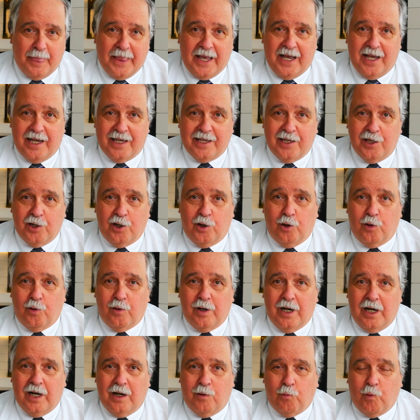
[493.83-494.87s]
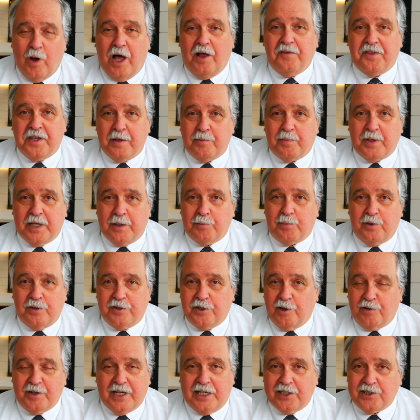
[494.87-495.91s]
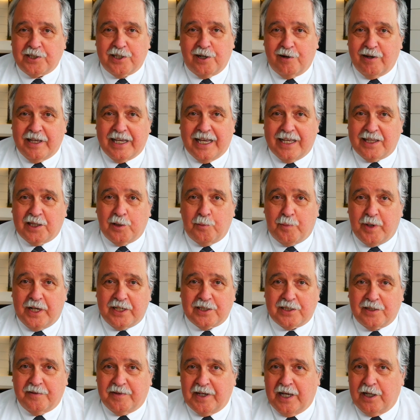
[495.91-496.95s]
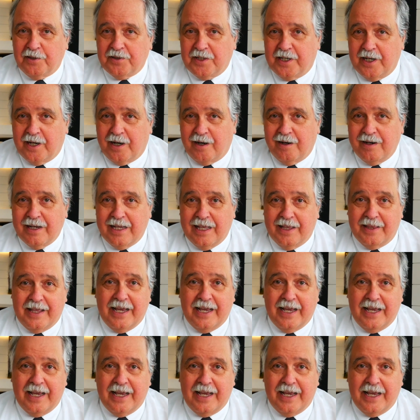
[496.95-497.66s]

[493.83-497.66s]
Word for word: Uh, you know, uh, wealthy people don't necessarily get the best of health care.